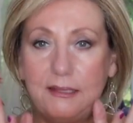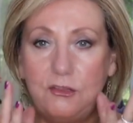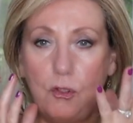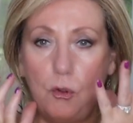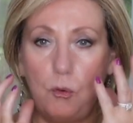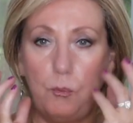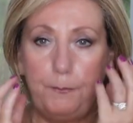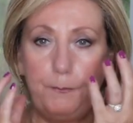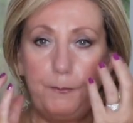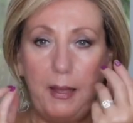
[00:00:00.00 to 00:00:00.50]

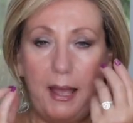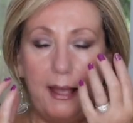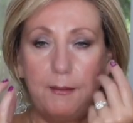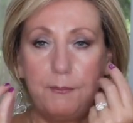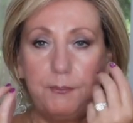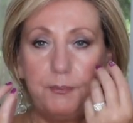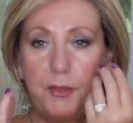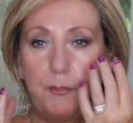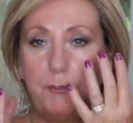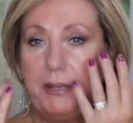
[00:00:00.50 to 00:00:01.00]
no
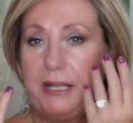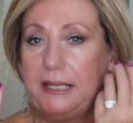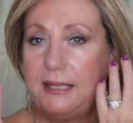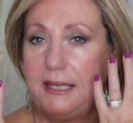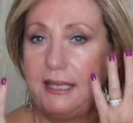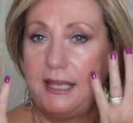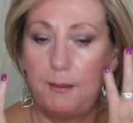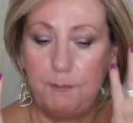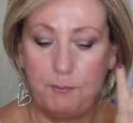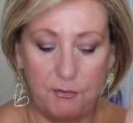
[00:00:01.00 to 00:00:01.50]
uh, the
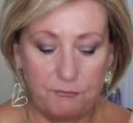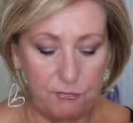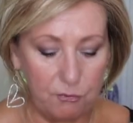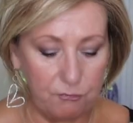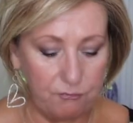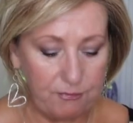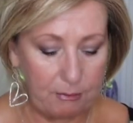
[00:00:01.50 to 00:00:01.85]
pilling up of your